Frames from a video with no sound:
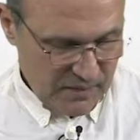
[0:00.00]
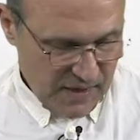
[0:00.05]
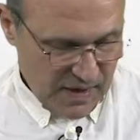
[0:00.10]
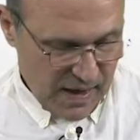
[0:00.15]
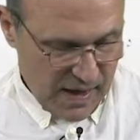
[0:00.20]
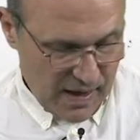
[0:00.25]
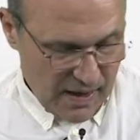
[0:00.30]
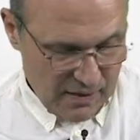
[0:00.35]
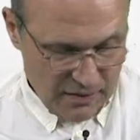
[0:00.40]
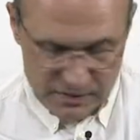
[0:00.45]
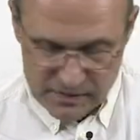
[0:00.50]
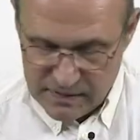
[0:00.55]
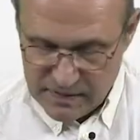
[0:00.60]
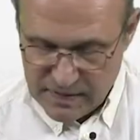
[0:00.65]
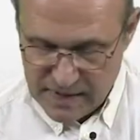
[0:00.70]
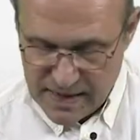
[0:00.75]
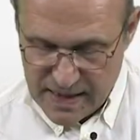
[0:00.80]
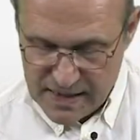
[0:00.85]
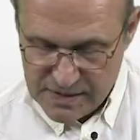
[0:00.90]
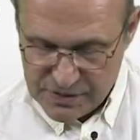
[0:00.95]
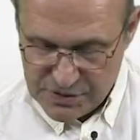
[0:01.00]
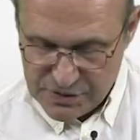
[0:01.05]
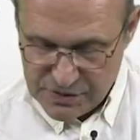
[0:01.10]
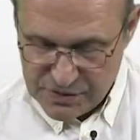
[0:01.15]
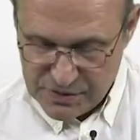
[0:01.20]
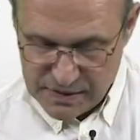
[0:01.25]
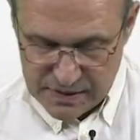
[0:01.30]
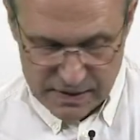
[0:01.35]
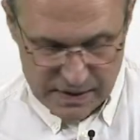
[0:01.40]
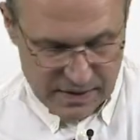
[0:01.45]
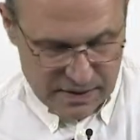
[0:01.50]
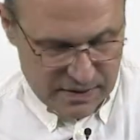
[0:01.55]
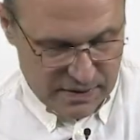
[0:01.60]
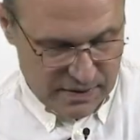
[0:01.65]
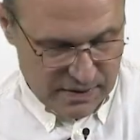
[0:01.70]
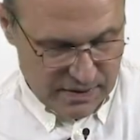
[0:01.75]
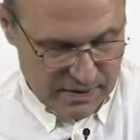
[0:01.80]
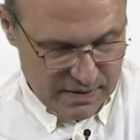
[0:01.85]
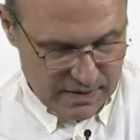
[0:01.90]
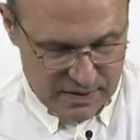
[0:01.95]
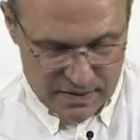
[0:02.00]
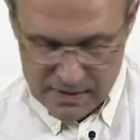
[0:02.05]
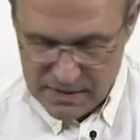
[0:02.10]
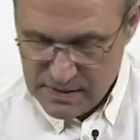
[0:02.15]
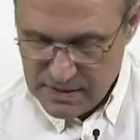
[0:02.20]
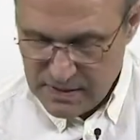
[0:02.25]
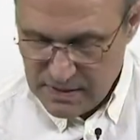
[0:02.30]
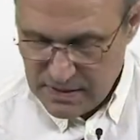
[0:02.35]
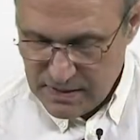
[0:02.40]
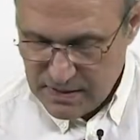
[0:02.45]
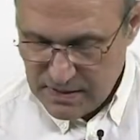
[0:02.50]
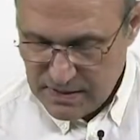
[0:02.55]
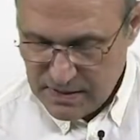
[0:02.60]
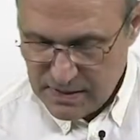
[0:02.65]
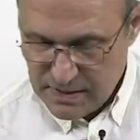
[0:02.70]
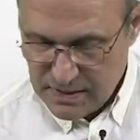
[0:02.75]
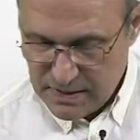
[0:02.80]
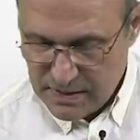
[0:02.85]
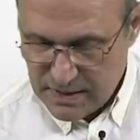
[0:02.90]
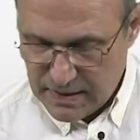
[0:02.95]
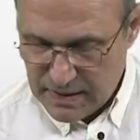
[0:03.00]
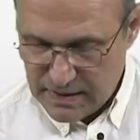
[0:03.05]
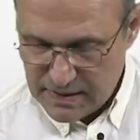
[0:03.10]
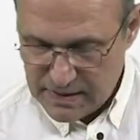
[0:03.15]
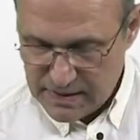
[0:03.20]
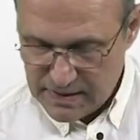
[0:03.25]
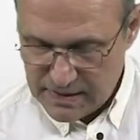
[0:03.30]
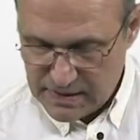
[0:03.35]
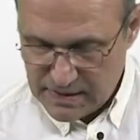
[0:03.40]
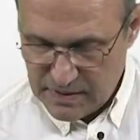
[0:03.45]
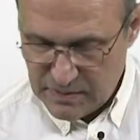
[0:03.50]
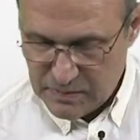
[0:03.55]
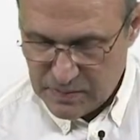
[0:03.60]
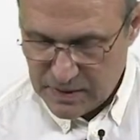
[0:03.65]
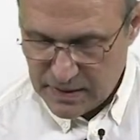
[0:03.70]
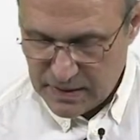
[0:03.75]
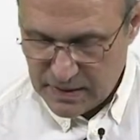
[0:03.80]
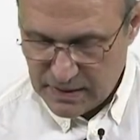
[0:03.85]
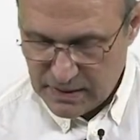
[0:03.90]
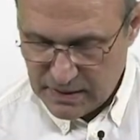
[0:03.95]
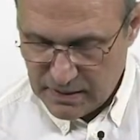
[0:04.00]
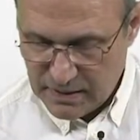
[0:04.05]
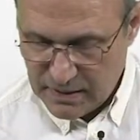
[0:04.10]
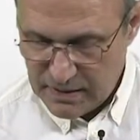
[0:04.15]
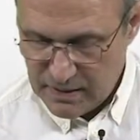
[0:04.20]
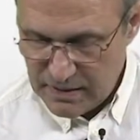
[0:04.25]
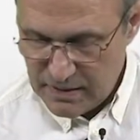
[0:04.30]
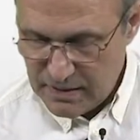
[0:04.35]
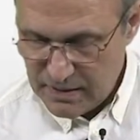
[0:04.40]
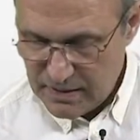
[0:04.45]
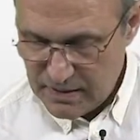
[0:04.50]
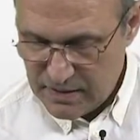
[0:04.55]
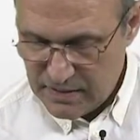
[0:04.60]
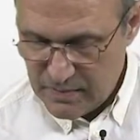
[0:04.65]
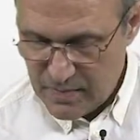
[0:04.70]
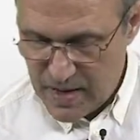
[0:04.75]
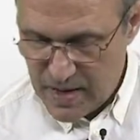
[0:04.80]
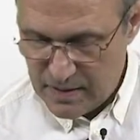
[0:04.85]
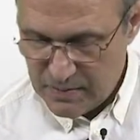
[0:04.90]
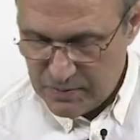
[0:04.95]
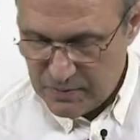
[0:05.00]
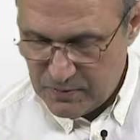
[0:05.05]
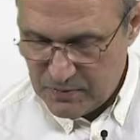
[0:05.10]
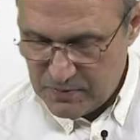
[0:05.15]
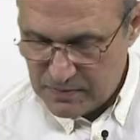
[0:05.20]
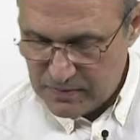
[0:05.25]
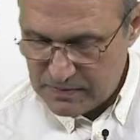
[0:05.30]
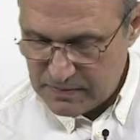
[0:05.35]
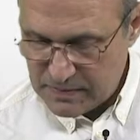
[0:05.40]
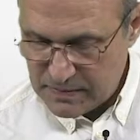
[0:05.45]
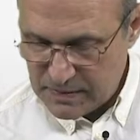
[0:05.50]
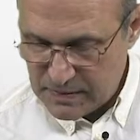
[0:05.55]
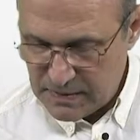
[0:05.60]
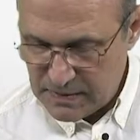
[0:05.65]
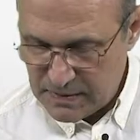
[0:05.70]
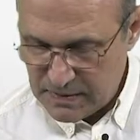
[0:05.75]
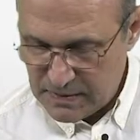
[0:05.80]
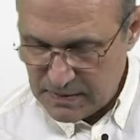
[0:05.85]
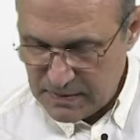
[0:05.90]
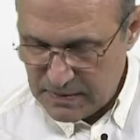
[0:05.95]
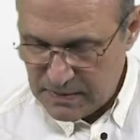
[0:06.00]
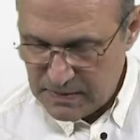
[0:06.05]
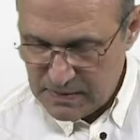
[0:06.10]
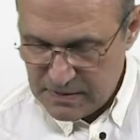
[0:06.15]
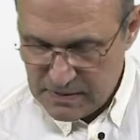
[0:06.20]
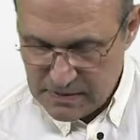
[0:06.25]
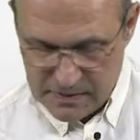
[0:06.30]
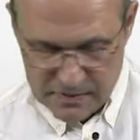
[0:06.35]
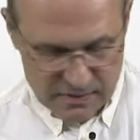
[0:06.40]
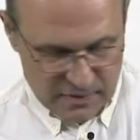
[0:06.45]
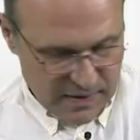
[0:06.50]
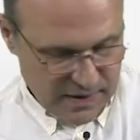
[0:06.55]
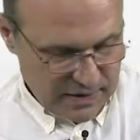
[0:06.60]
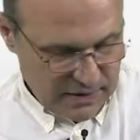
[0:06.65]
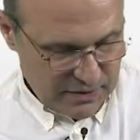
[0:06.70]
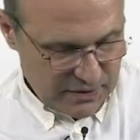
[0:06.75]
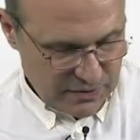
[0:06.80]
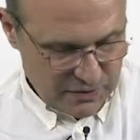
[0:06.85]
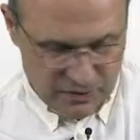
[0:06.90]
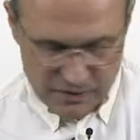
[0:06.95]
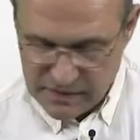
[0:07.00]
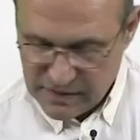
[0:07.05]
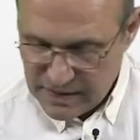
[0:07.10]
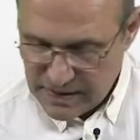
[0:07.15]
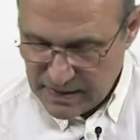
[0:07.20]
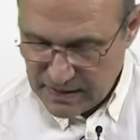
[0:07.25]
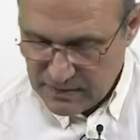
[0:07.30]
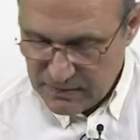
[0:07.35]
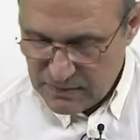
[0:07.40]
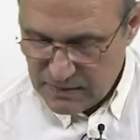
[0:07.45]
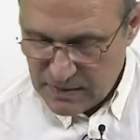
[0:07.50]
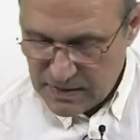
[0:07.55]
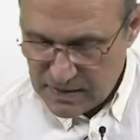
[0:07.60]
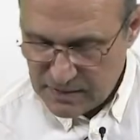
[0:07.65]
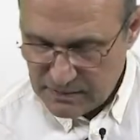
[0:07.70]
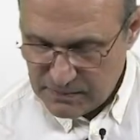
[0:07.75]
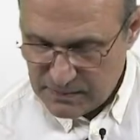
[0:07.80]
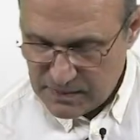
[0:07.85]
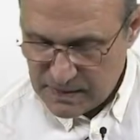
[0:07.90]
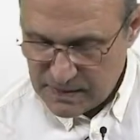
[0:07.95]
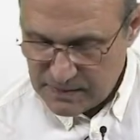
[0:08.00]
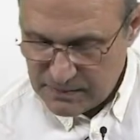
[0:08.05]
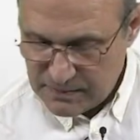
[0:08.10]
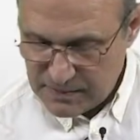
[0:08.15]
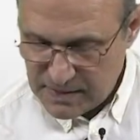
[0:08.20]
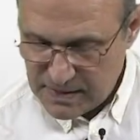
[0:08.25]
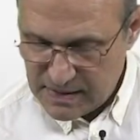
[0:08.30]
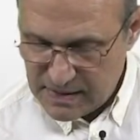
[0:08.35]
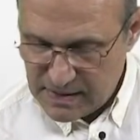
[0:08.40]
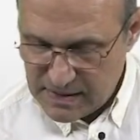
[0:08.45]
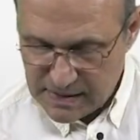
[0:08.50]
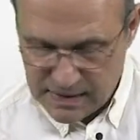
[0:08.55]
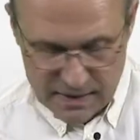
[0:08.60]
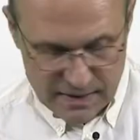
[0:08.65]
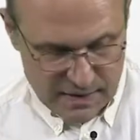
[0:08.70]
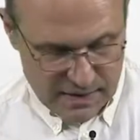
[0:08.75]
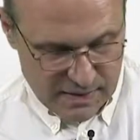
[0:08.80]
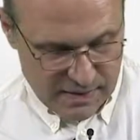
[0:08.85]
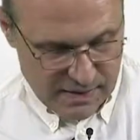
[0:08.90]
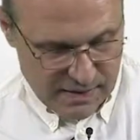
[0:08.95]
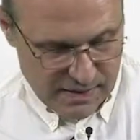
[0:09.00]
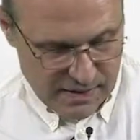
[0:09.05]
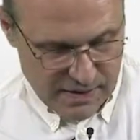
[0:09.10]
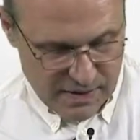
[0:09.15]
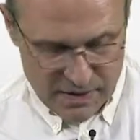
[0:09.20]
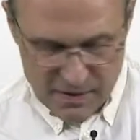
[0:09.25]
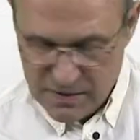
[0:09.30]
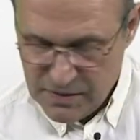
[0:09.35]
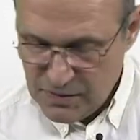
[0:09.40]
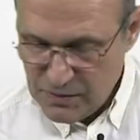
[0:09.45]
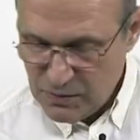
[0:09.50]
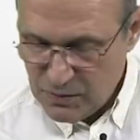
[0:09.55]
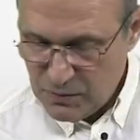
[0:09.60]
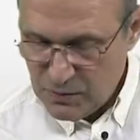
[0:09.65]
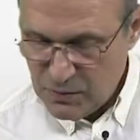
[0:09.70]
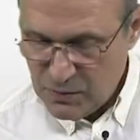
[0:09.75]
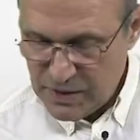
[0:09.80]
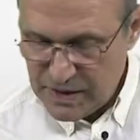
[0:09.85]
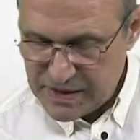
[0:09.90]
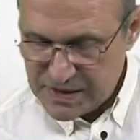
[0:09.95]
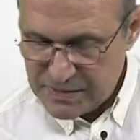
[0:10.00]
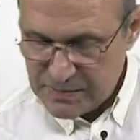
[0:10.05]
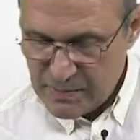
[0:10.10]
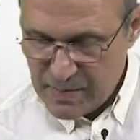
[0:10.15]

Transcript: Now, the adjoint is simply the map 1, 2, 3, 1, 1, 1, which